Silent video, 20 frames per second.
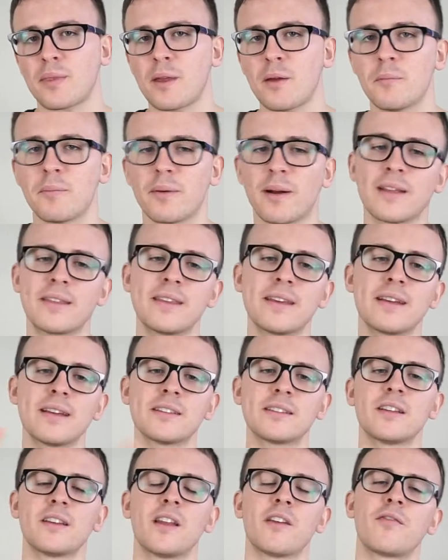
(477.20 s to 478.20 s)
But I think
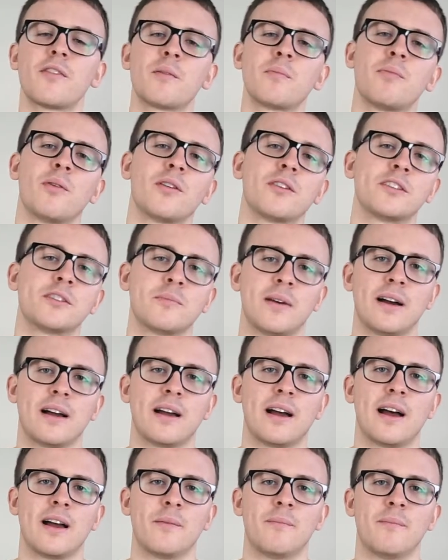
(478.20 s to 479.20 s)
that's another
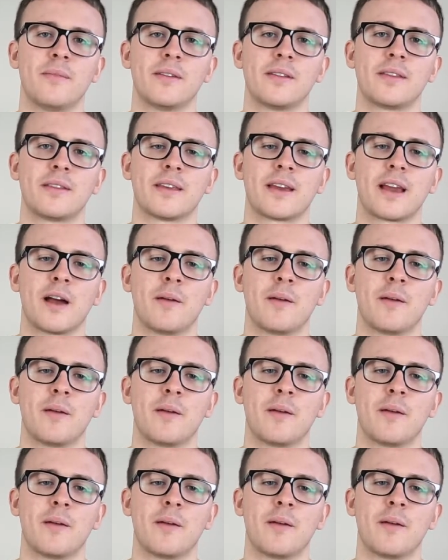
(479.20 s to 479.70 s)
important thing I